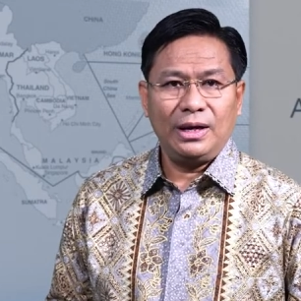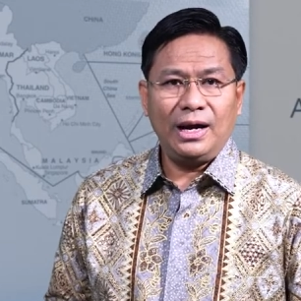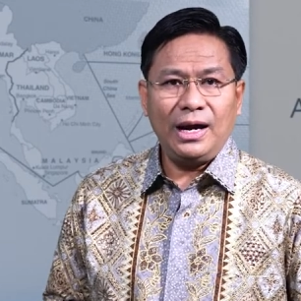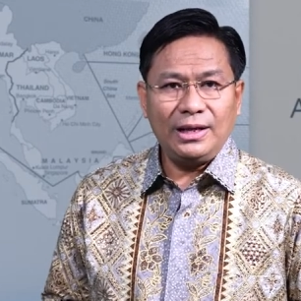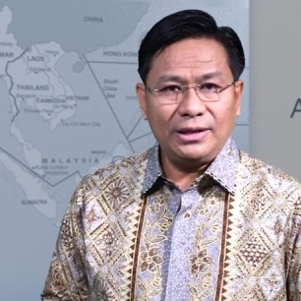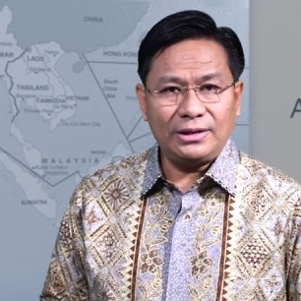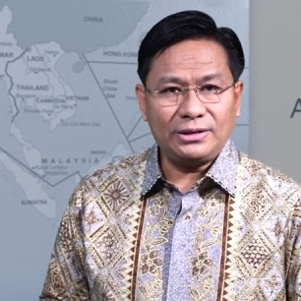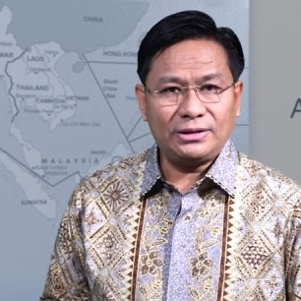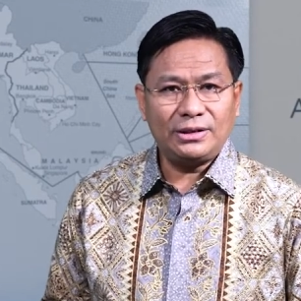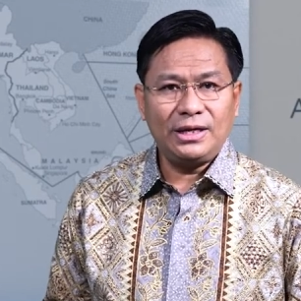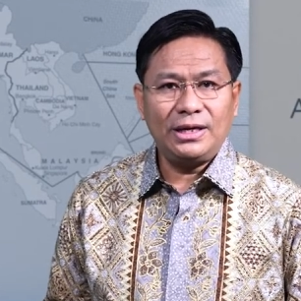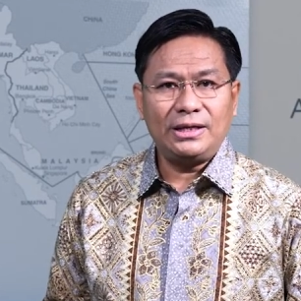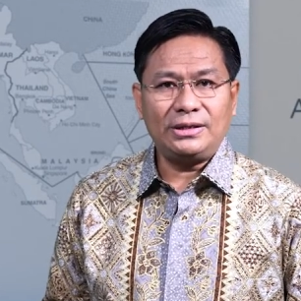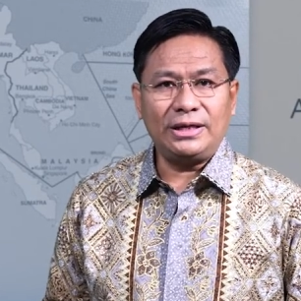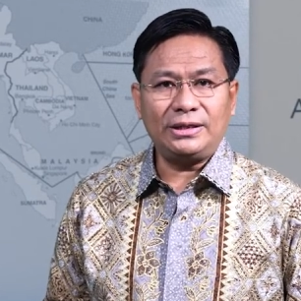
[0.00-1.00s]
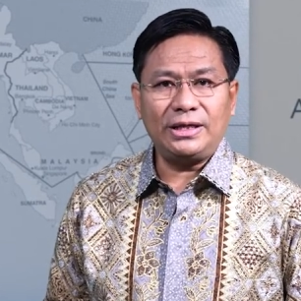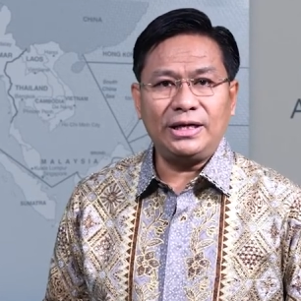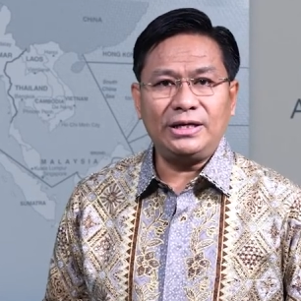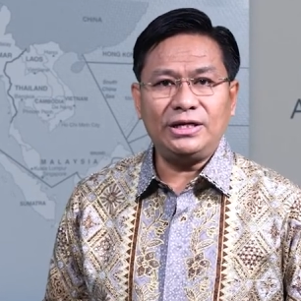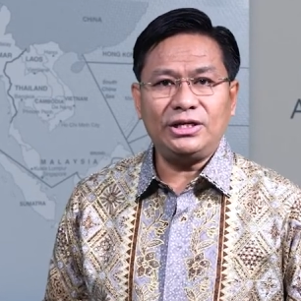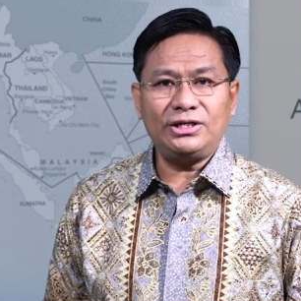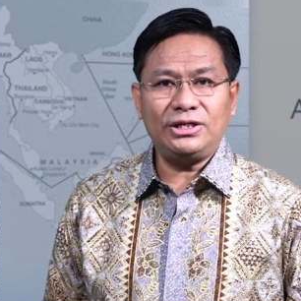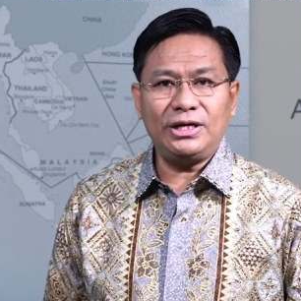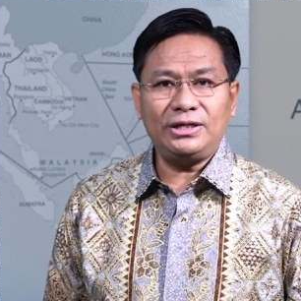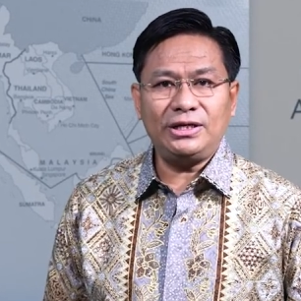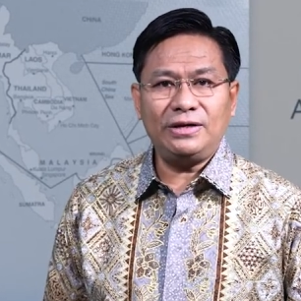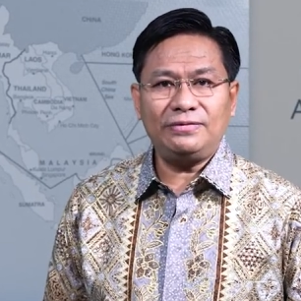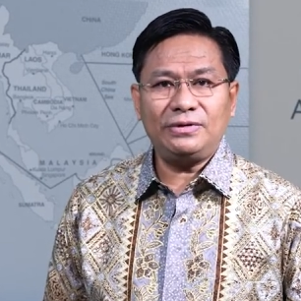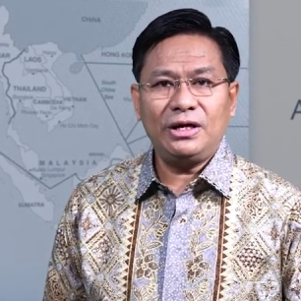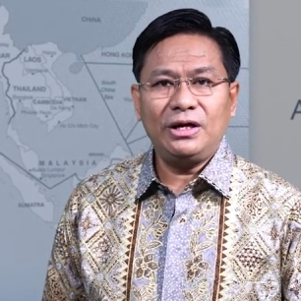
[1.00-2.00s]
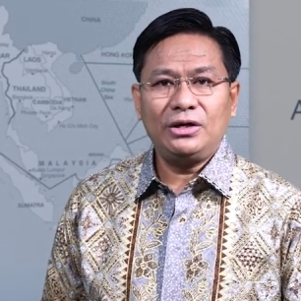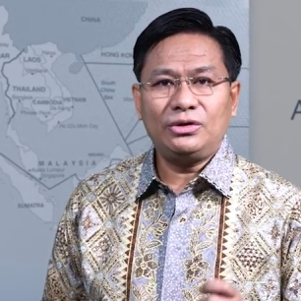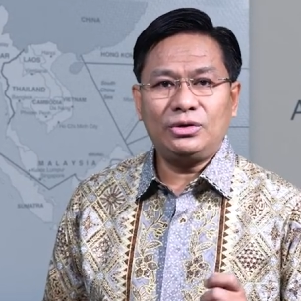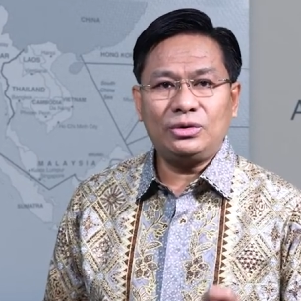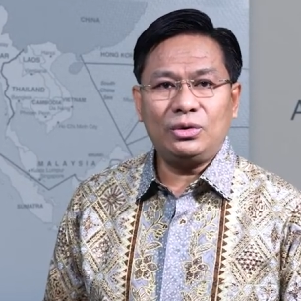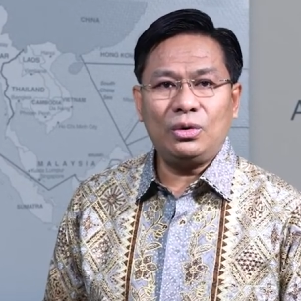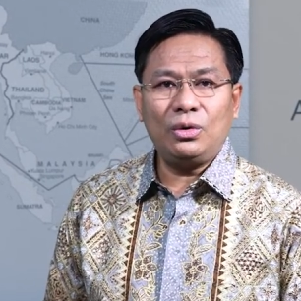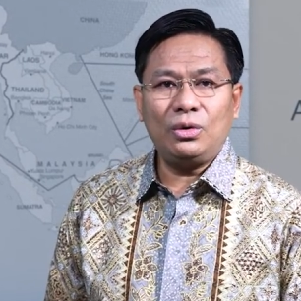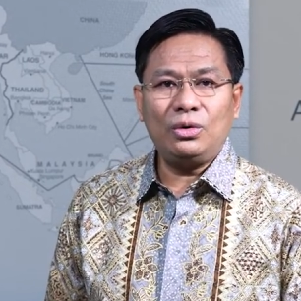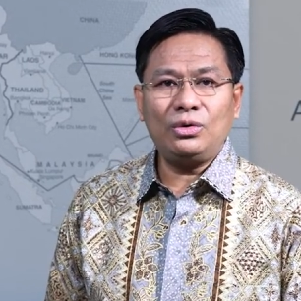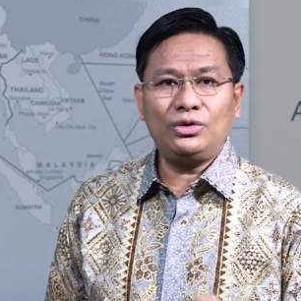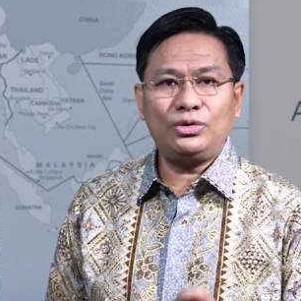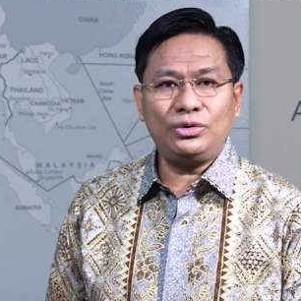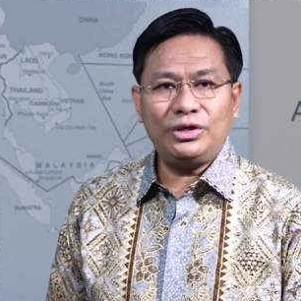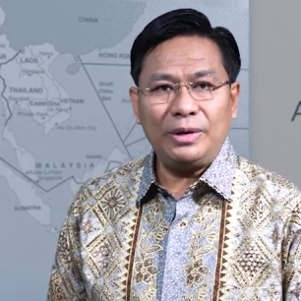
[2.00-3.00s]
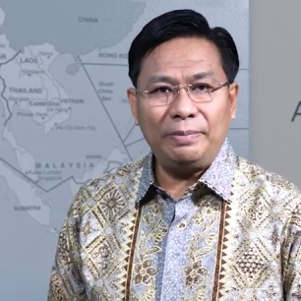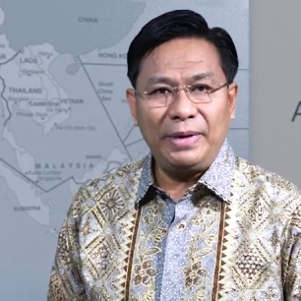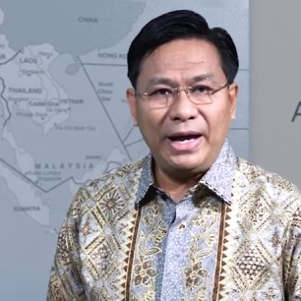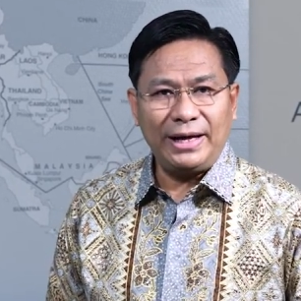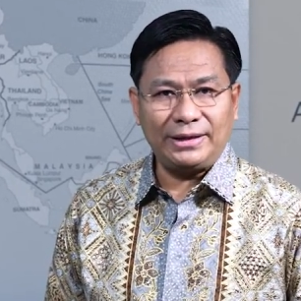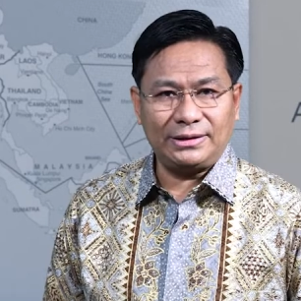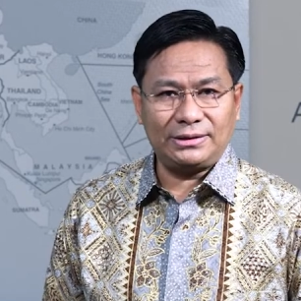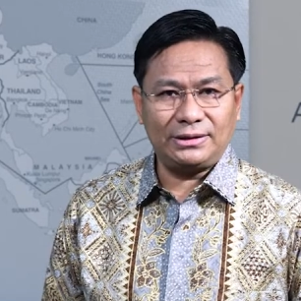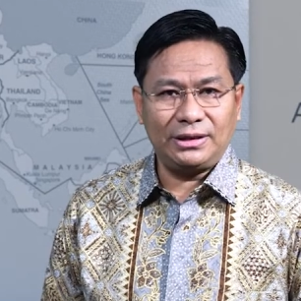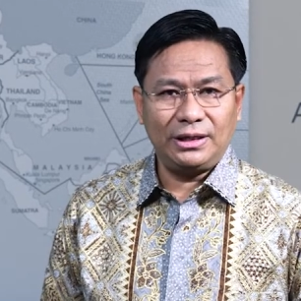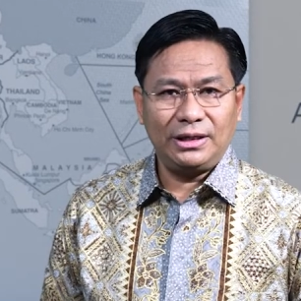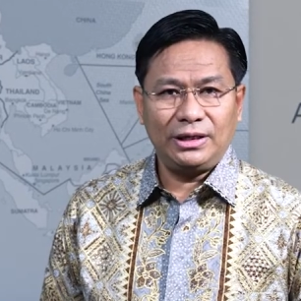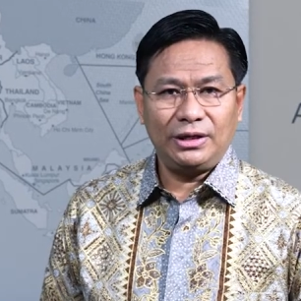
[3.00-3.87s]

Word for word: Others take the initiatives to go to their banks